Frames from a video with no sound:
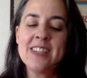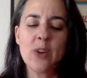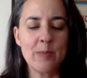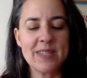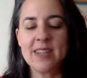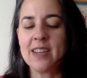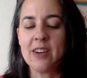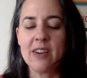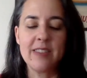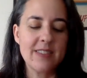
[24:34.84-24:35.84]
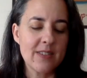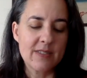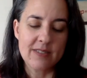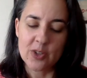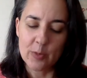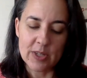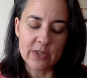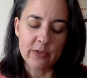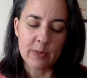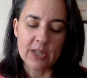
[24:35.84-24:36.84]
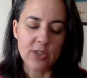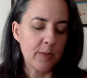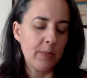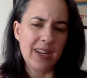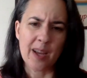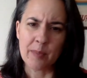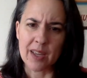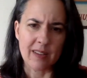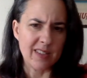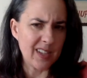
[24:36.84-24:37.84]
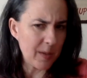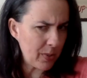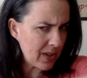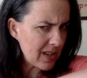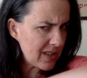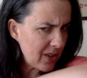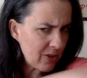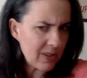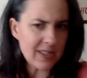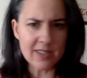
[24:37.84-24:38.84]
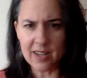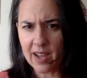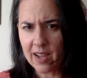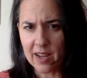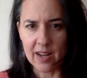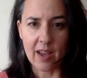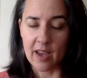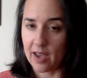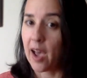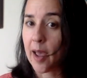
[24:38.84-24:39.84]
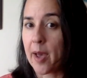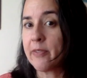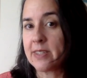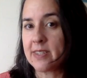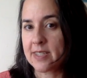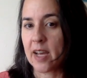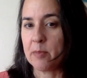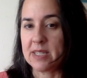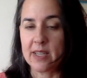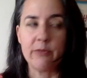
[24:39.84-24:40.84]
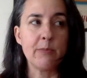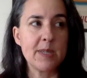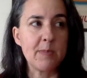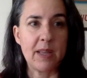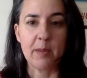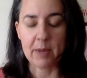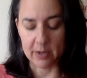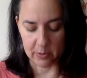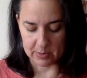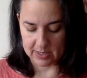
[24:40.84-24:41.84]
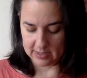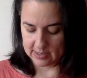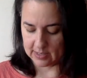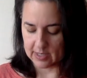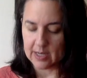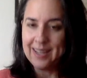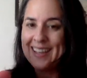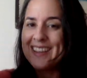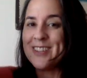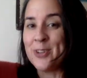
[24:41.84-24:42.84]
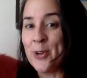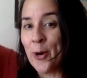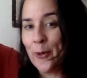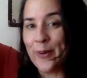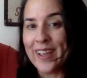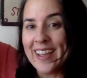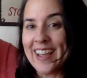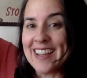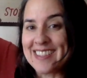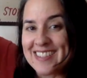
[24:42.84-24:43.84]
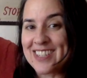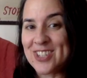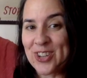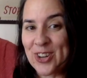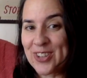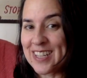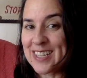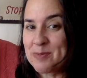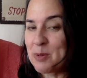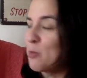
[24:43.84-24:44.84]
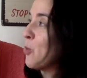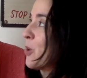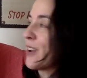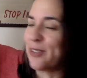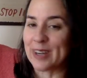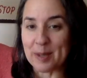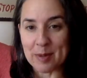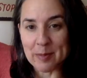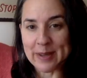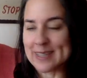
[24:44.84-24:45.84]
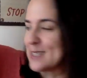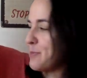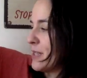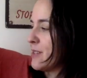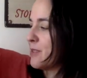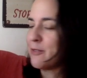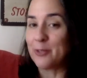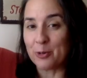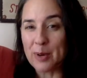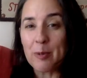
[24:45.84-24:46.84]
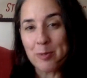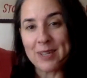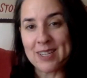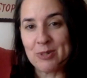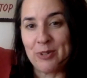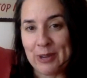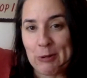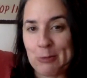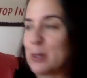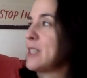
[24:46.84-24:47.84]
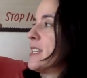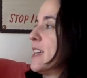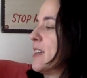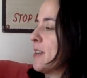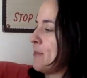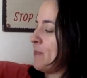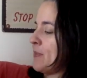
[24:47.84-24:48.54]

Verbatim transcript: So I'm sitting here, and this is too much information, but I'm like, did I put on deodorant today? And I, I'm having to stop myself from smelling my armpits. No, it's this shirt that has been worn already by my husband for probably a 12 hour workday.